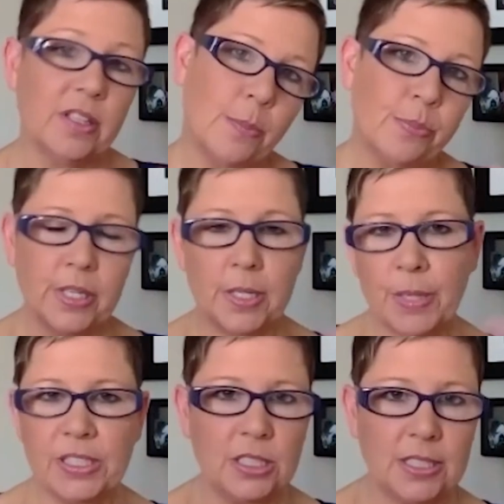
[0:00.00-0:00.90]
that pretty
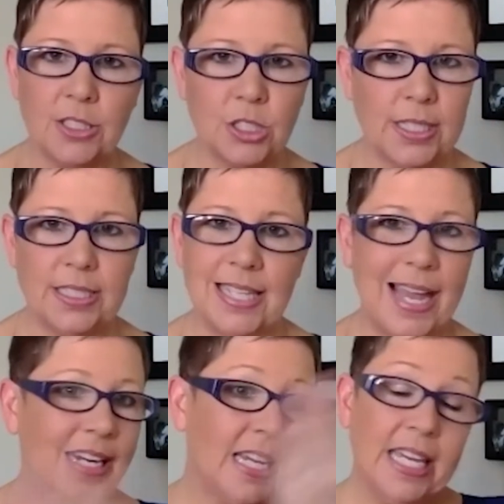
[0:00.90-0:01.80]
much essentially
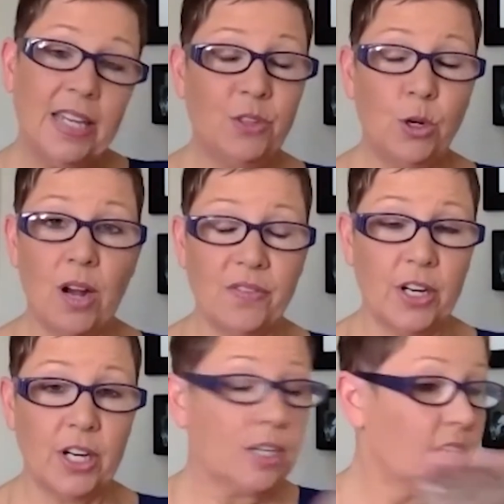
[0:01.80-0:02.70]
said, if you
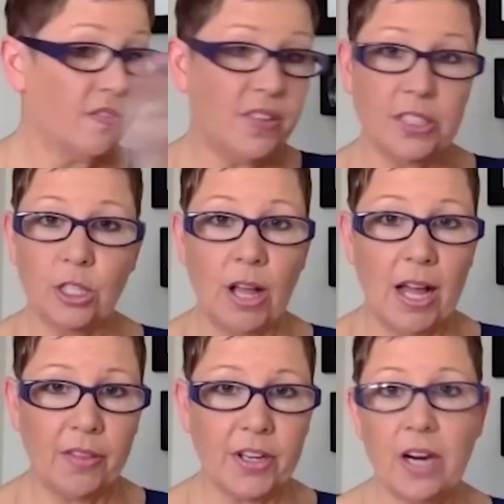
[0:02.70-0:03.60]
offer physical
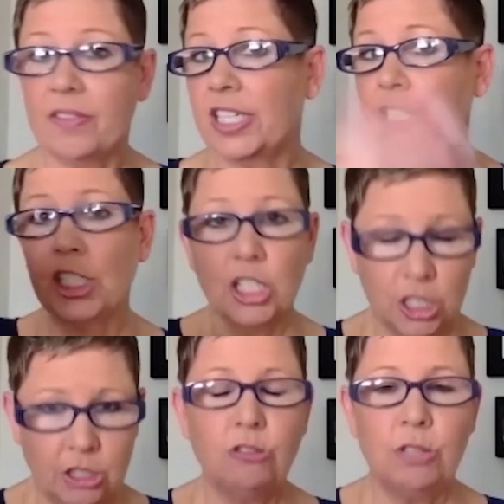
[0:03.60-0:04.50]
health coverage, you